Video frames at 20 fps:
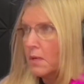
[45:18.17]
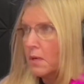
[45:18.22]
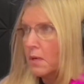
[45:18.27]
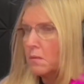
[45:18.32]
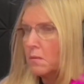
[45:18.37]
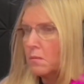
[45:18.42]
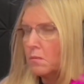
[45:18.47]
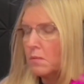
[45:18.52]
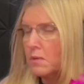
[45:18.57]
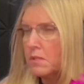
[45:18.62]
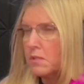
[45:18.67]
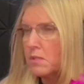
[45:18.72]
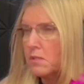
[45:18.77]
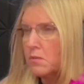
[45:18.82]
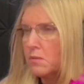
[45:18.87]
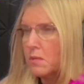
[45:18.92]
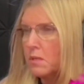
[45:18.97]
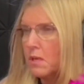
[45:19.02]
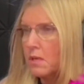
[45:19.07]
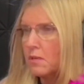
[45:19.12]
Once you
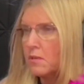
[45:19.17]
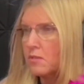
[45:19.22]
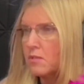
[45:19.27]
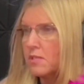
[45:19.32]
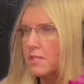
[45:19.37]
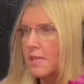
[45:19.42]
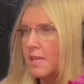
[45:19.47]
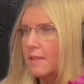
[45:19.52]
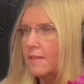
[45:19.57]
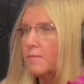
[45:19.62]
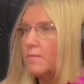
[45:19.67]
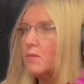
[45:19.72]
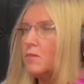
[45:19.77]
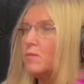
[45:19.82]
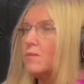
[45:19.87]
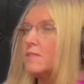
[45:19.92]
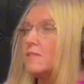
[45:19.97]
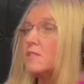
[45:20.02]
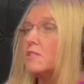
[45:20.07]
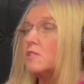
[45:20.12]
can understand them, you
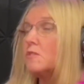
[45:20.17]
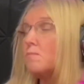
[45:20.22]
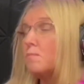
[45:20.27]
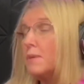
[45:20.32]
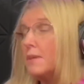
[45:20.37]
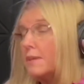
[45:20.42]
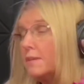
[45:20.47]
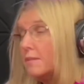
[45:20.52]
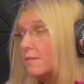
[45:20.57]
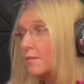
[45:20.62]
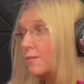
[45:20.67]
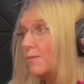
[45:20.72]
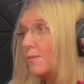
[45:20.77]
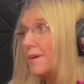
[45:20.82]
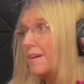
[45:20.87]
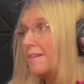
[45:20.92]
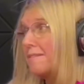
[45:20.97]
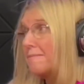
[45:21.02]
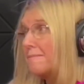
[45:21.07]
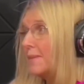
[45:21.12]
can speak to
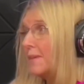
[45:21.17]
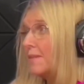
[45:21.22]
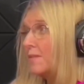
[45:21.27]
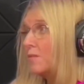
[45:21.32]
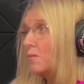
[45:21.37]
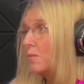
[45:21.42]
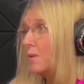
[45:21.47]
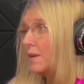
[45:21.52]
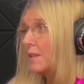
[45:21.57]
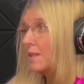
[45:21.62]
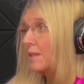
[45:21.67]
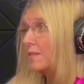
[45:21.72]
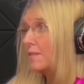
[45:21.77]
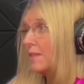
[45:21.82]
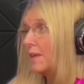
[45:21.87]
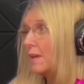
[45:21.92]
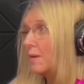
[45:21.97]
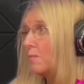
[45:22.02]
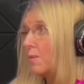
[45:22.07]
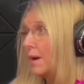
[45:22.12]
them in the way that
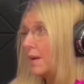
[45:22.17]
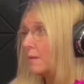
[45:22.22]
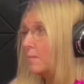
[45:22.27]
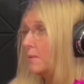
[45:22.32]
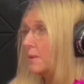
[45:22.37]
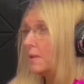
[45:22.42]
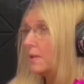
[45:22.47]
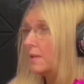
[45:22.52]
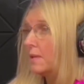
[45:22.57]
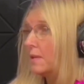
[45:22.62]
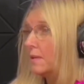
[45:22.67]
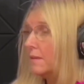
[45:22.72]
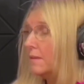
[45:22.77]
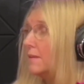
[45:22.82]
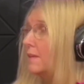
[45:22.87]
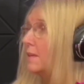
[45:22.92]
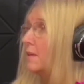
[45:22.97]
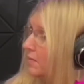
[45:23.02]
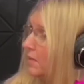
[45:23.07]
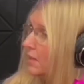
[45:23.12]
they want to be,
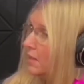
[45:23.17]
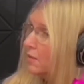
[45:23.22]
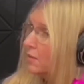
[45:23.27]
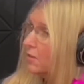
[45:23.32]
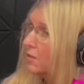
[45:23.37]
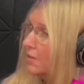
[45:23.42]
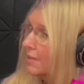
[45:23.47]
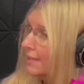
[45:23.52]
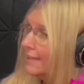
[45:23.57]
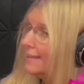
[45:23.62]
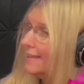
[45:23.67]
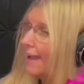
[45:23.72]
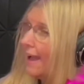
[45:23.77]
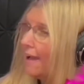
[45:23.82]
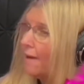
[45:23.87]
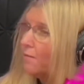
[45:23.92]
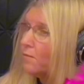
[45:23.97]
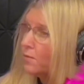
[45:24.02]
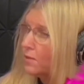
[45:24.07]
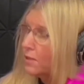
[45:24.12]
you're going to
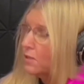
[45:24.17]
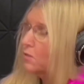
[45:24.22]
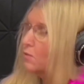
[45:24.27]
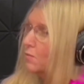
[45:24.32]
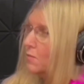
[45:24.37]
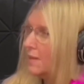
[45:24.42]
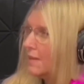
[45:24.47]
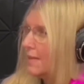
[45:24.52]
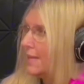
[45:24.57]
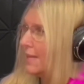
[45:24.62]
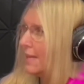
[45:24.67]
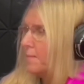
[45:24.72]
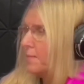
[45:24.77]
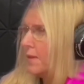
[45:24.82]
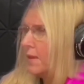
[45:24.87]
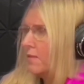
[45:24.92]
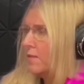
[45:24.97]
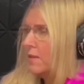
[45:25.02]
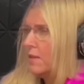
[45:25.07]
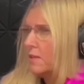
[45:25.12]
get what you need.
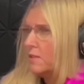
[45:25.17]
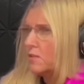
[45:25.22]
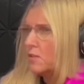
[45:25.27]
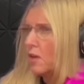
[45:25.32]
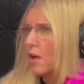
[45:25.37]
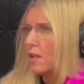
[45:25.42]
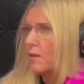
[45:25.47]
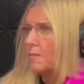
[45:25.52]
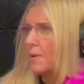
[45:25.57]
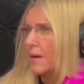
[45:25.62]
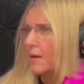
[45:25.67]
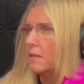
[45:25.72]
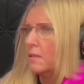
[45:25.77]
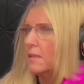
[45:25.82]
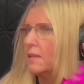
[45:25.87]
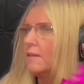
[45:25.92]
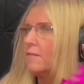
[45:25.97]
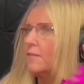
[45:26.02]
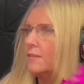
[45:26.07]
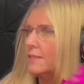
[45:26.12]
I think it's all about
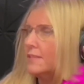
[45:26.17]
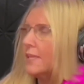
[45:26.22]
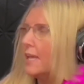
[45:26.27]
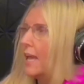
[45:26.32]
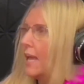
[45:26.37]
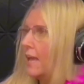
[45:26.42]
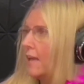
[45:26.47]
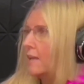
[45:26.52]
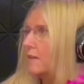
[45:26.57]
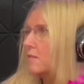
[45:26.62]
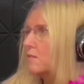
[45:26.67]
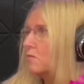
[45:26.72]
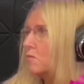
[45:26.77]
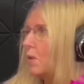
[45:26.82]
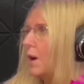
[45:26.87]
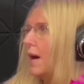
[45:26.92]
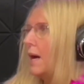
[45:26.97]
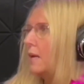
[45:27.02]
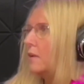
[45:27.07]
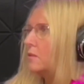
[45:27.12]
give and take as
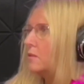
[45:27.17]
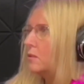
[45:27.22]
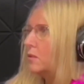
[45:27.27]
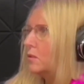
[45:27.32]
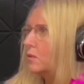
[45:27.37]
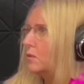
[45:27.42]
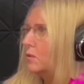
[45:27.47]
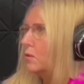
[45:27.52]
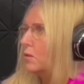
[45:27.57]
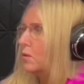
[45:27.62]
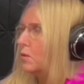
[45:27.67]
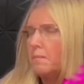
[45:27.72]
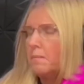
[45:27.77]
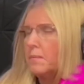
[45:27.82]
well, too.